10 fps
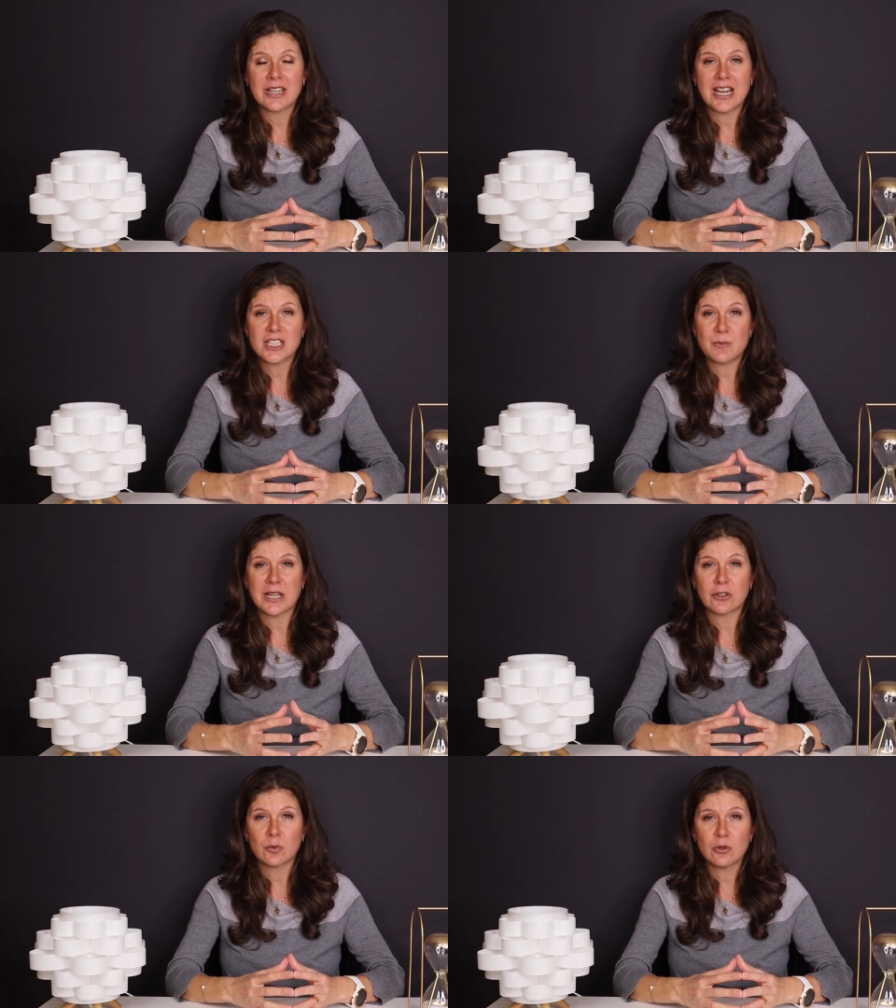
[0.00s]

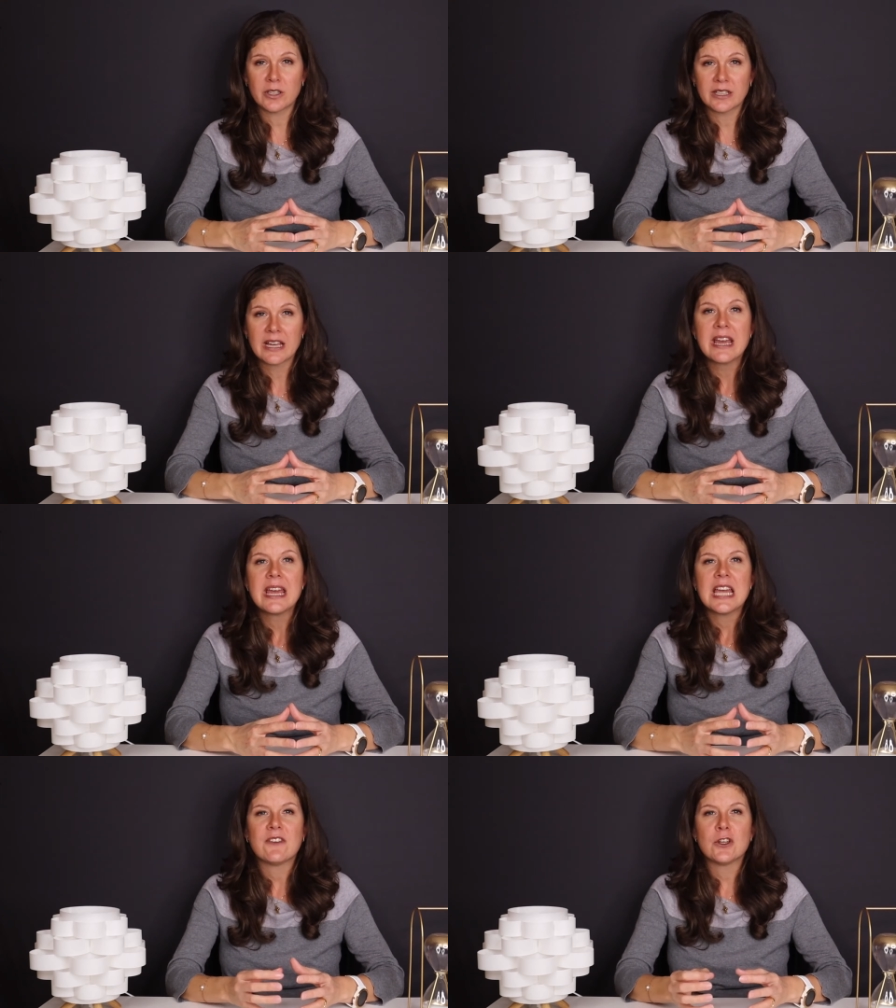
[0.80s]
cashback reward.
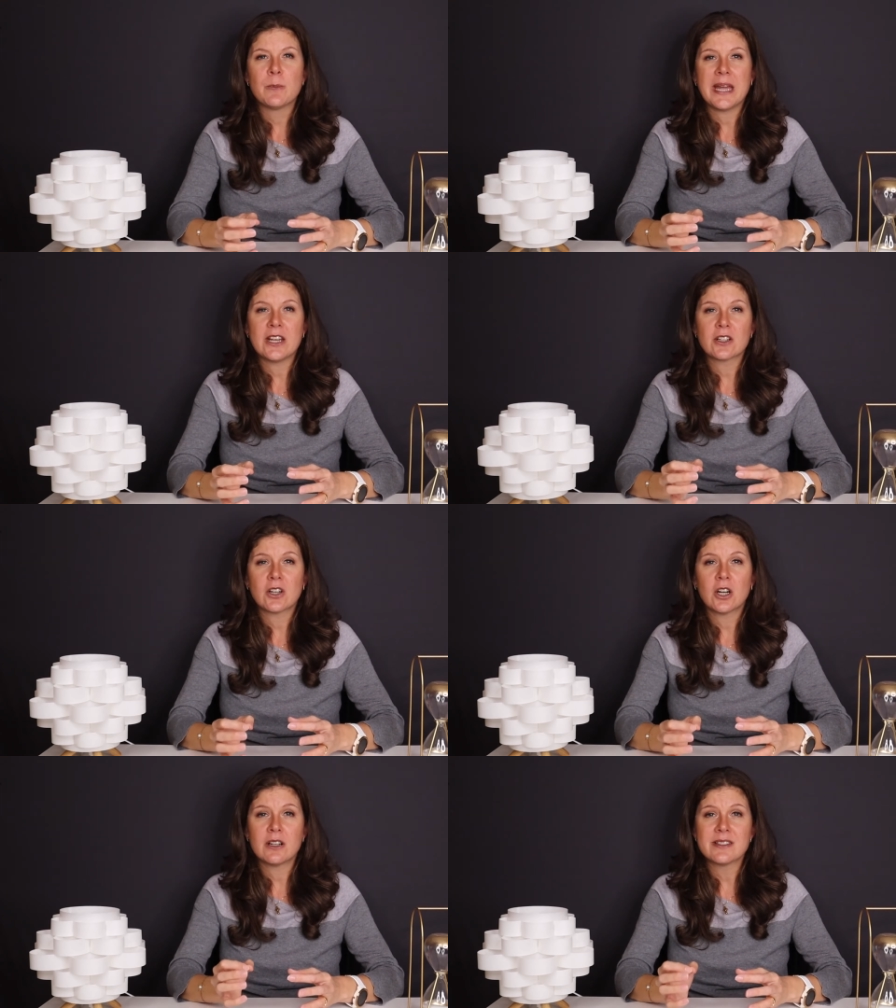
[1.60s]
If you pay your
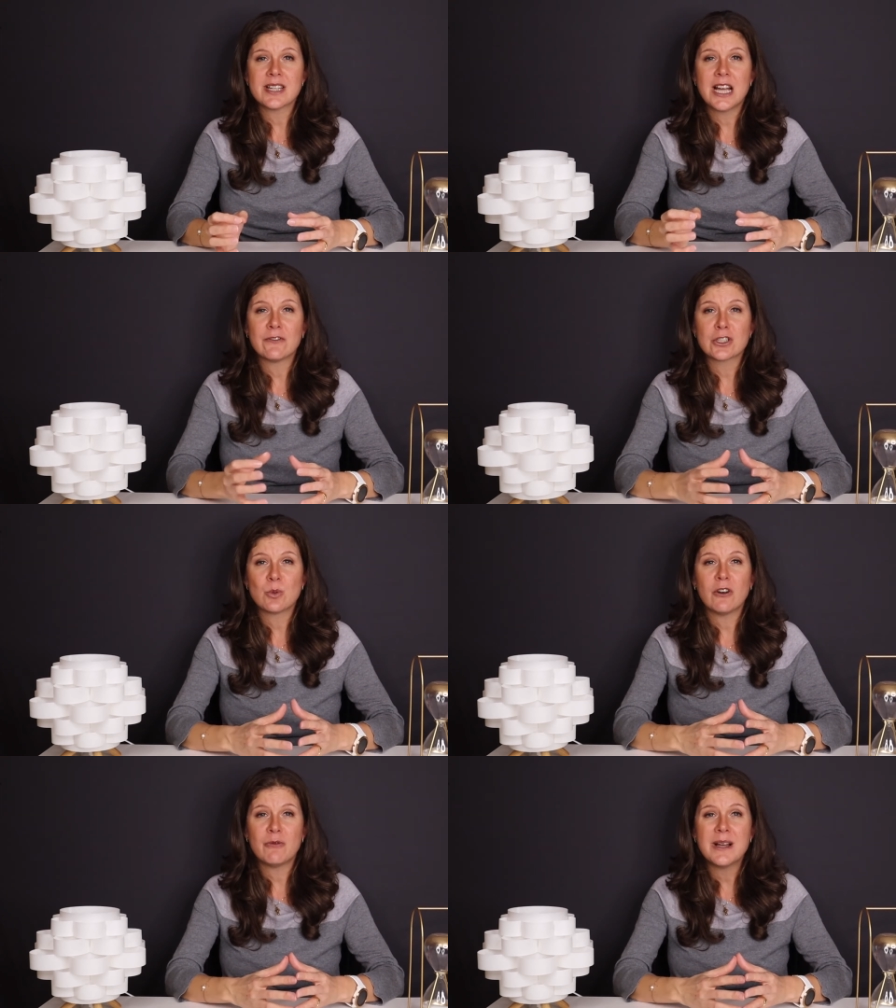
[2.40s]
card on time for
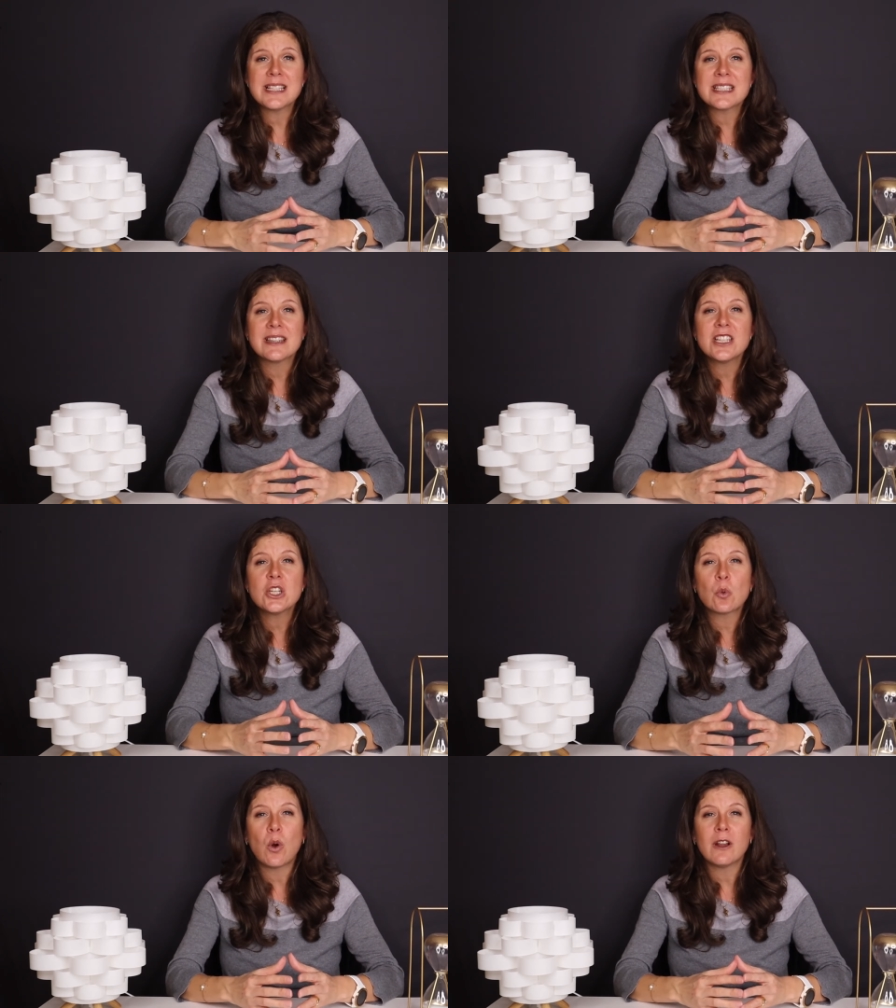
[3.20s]
12 months, then
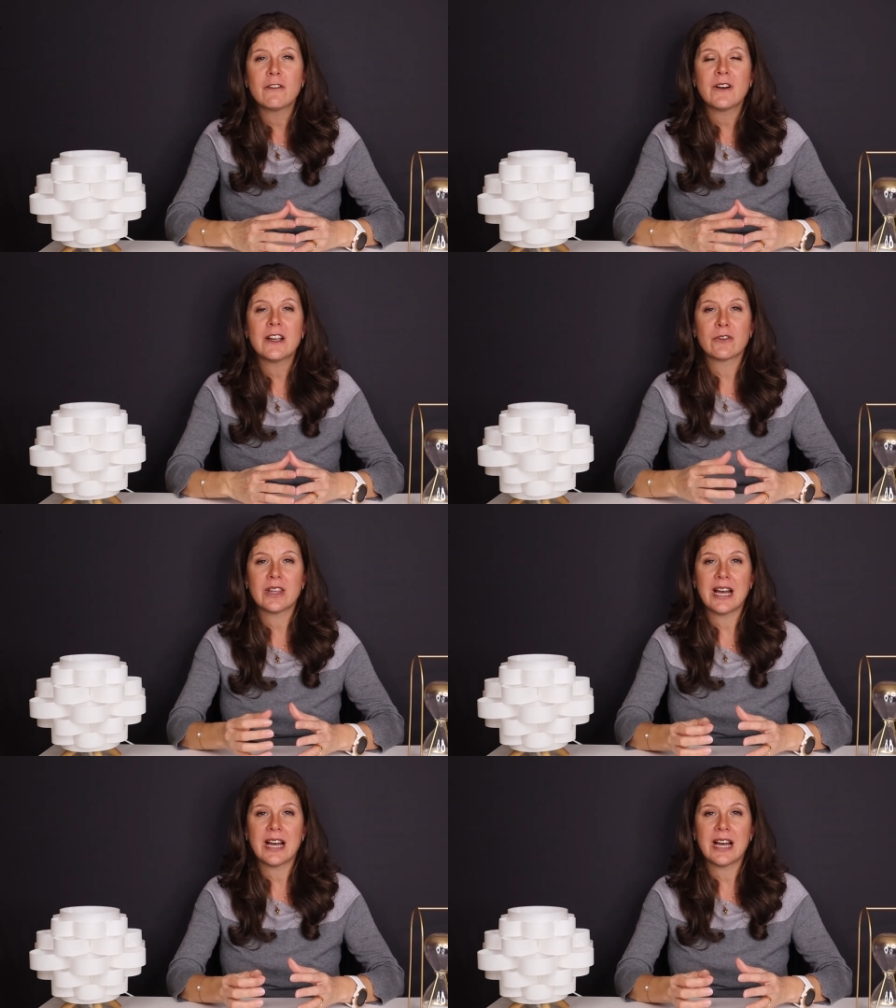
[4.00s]
you qualify for the